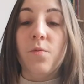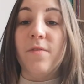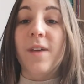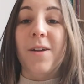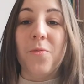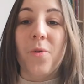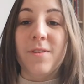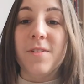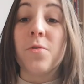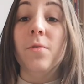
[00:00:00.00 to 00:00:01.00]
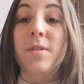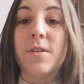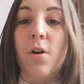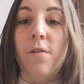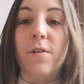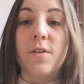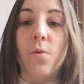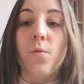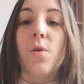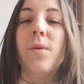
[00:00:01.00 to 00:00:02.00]
We've done what is called discovery. So
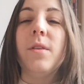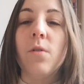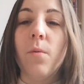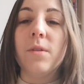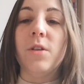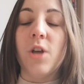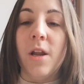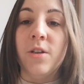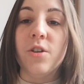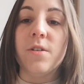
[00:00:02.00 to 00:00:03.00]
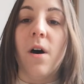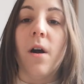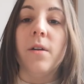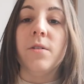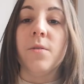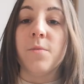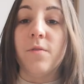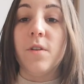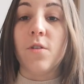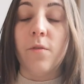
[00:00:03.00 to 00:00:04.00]
we already know what the challenges are in terms
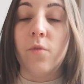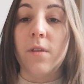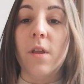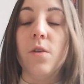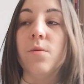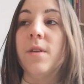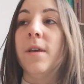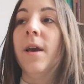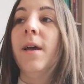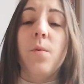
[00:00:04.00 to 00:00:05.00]
of the software they're using.